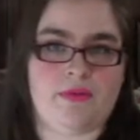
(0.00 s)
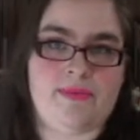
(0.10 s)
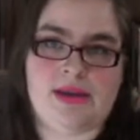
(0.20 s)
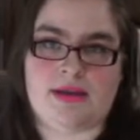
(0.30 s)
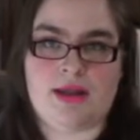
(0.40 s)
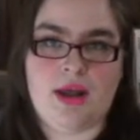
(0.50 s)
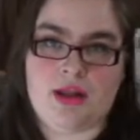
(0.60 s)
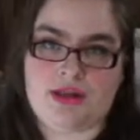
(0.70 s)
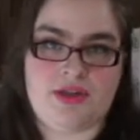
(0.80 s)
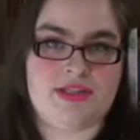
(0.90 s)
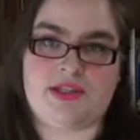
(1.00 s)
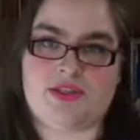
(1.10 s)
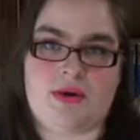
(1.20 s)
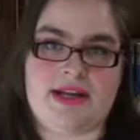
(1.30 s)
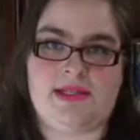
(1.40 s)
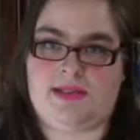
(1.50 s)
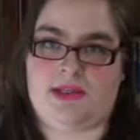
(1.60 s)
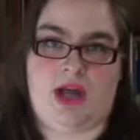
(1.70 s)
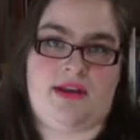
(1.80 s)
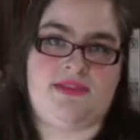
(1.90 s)
We've been using story since
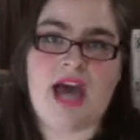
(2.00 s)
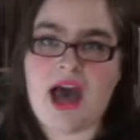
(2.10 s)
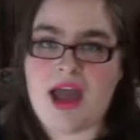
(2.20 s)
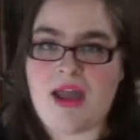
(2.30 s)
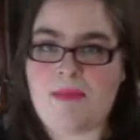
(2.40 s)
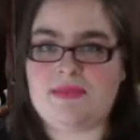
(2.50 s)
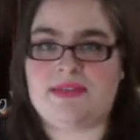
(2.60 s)
the dawn of time,